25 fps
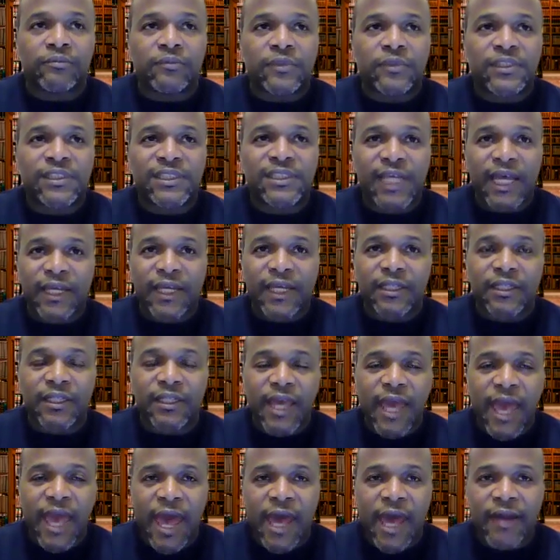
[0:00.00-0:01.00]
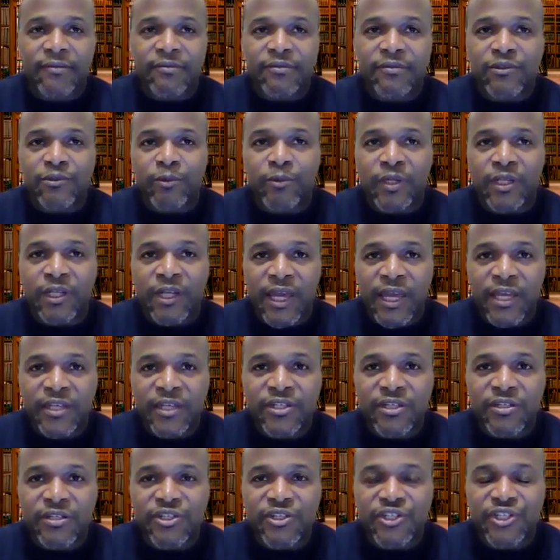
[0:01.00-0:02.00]
Secondly, Adam's
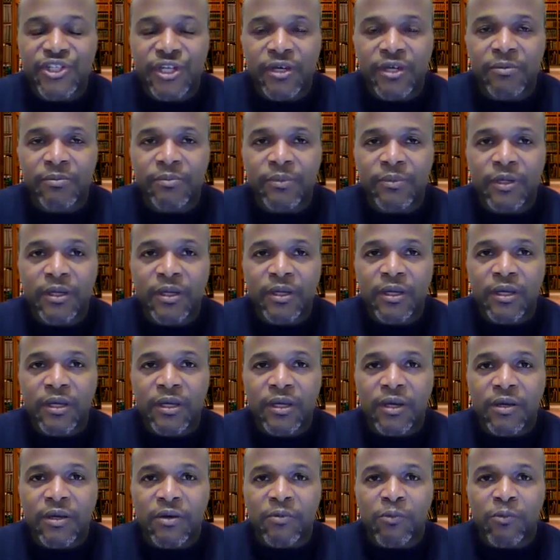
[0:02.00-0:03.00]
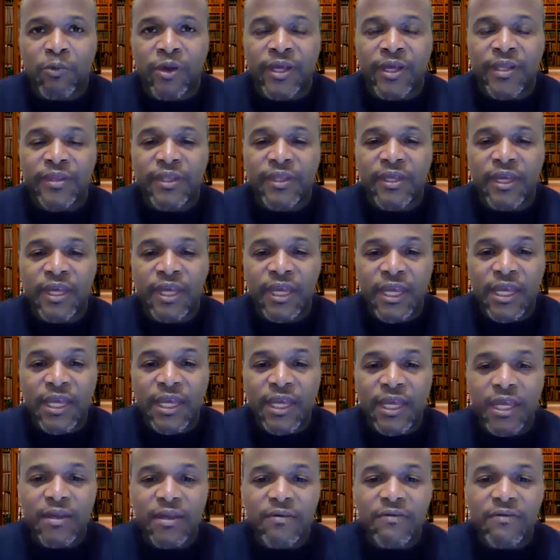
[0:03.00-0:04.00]
relationship with
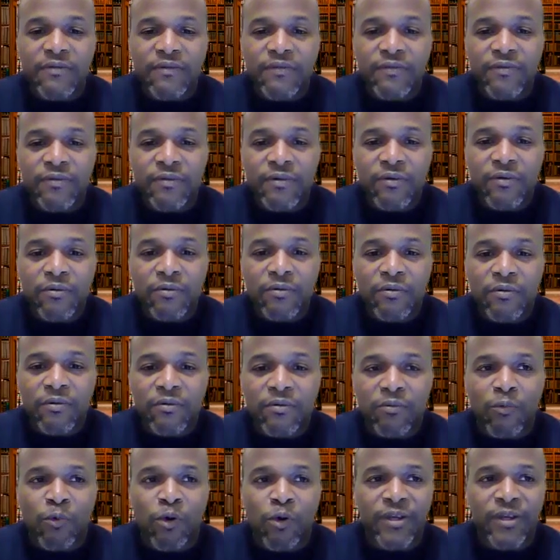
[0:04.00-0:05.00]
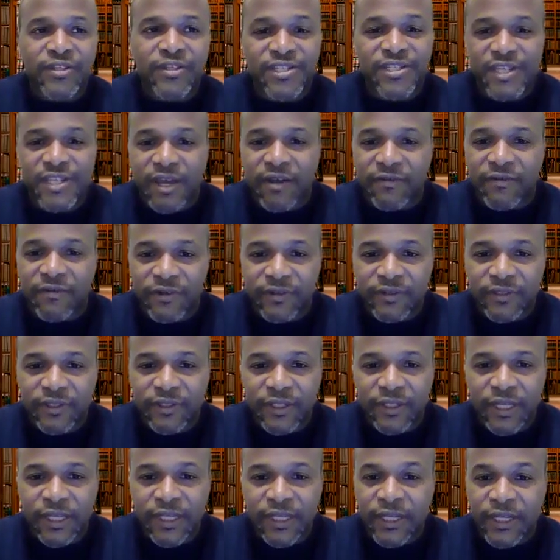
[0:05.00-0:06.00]
Eve was severed.
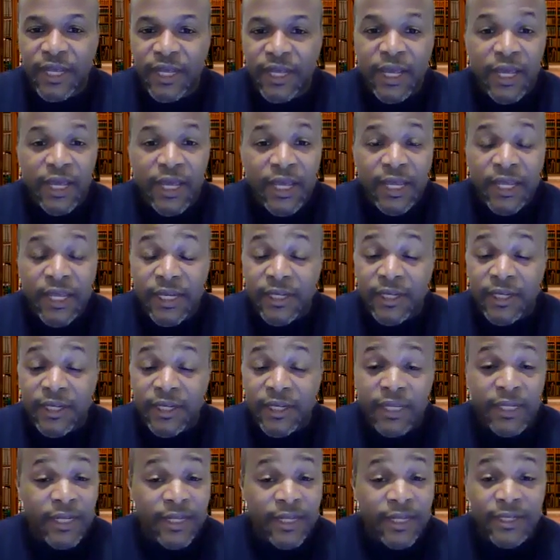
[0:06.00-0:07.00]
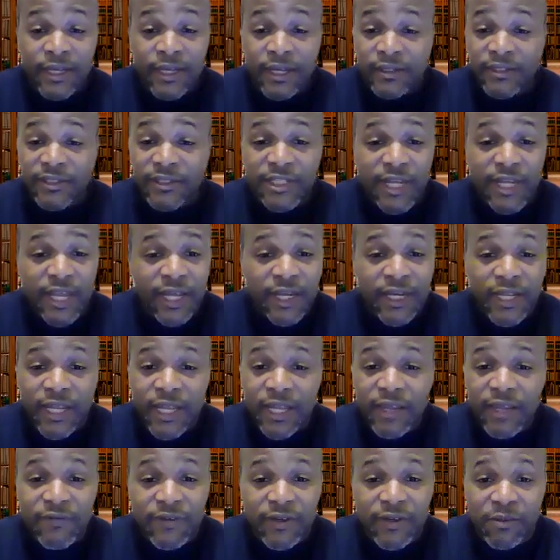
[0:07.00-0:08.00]
He didn't understand
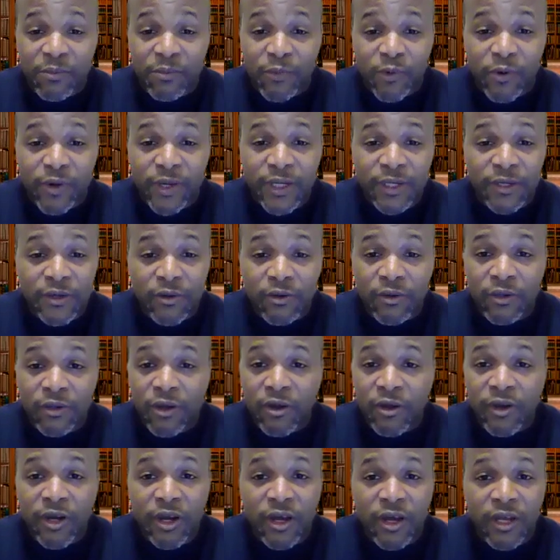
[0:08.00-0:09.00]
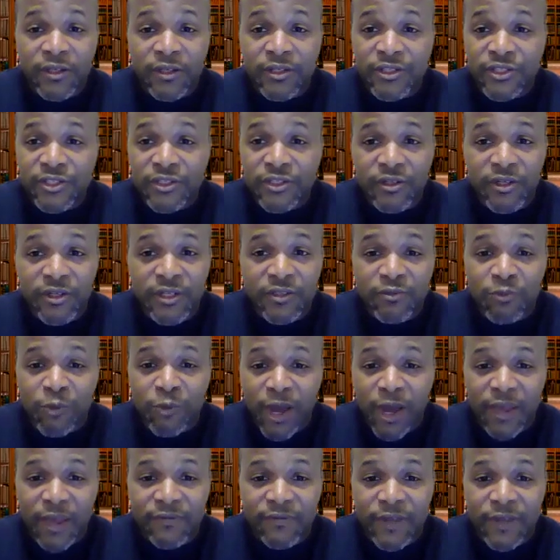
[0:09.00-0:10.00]
Eve anymore. He no longer understood his
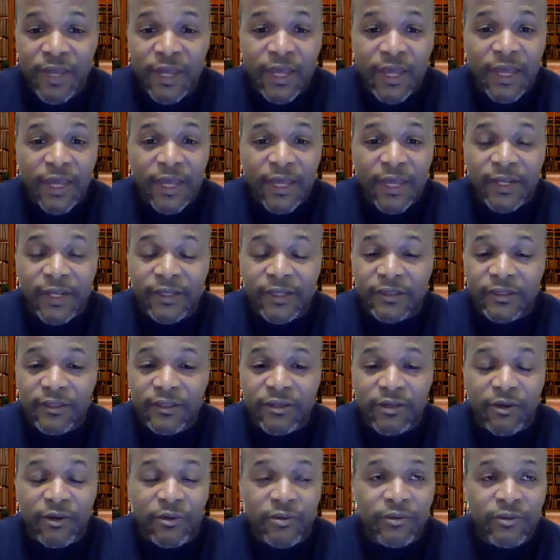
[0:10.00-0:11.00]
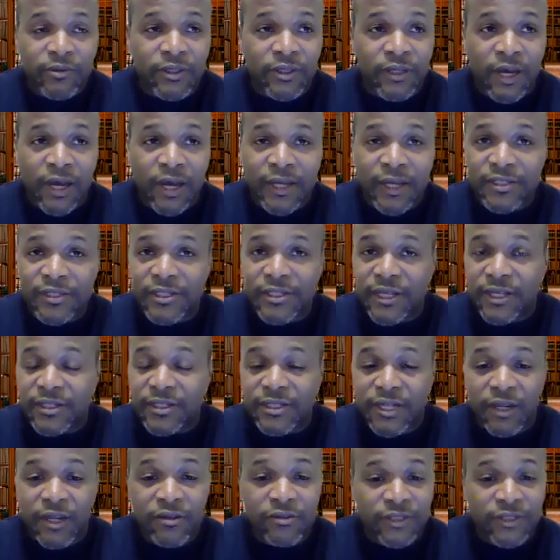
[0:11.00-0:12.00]
wife. And, you know, God
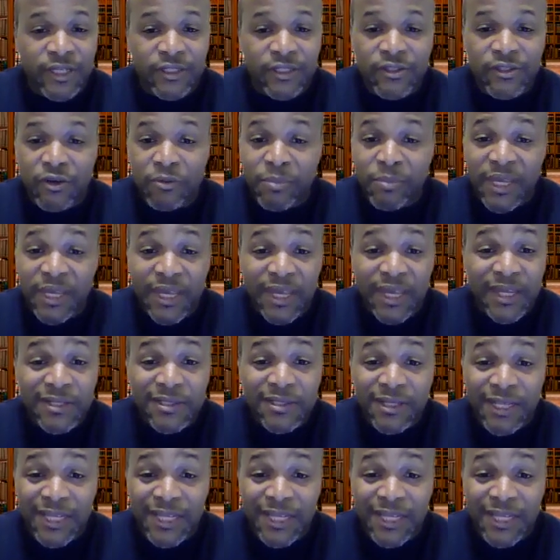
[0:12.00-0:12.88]
says that there's going to be